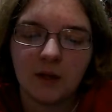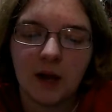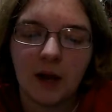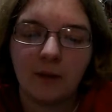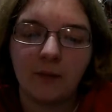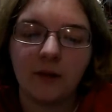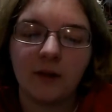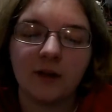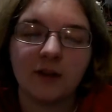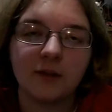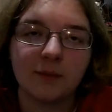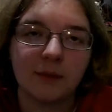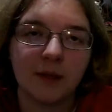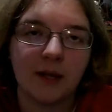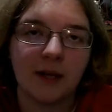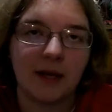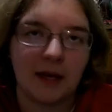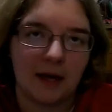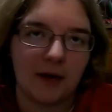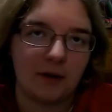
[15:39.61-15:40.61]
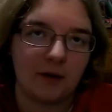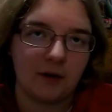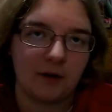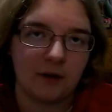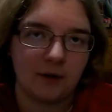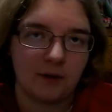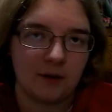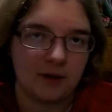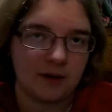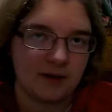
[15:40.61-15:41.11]
I will explain how to
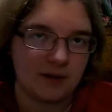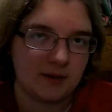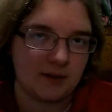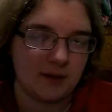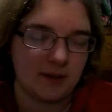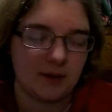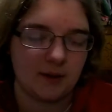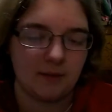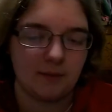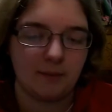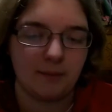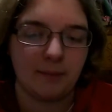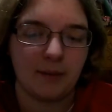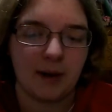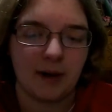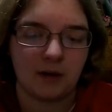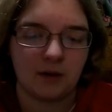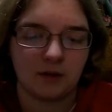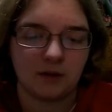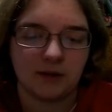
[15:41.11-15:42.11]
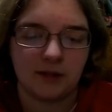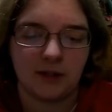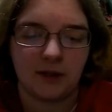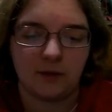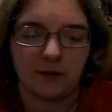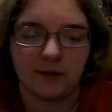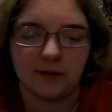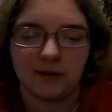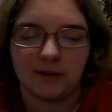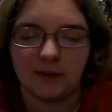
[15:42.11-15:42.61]
do this in battle
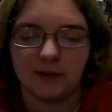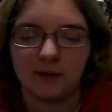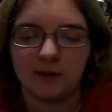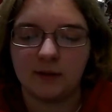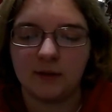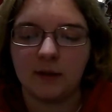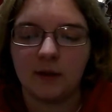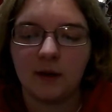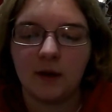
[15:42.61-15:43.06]
sequences.